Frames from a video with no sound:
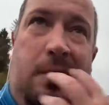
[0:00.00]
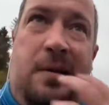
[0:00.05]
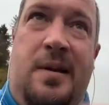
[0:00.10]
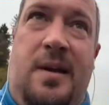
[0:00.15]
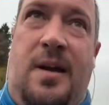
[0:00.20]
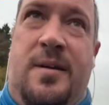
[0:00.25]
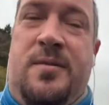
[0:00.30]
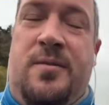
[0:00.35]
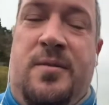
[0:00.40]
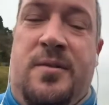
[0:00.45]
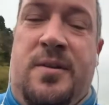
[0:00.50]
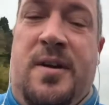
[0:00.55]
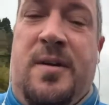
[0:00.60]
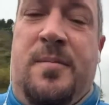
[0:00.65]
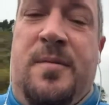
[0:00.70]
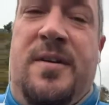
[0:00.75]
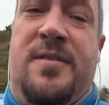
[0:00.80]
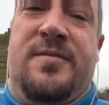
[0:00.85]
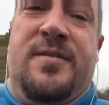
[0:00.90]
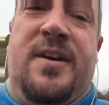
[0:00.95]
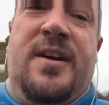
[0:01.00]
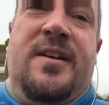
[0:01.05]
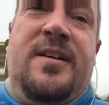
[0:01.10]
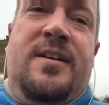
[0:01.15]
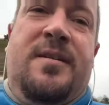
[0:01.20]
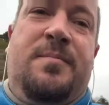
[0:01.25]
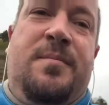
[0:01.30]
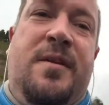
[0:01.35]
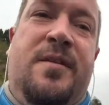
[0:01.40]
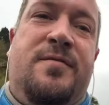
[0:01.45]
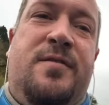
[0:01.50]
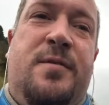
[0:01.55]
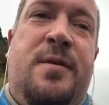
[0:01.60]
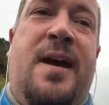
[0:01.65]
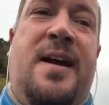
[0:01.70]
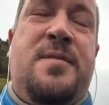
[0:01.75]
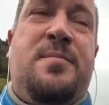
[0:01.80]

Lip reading: going on a bit of a rant,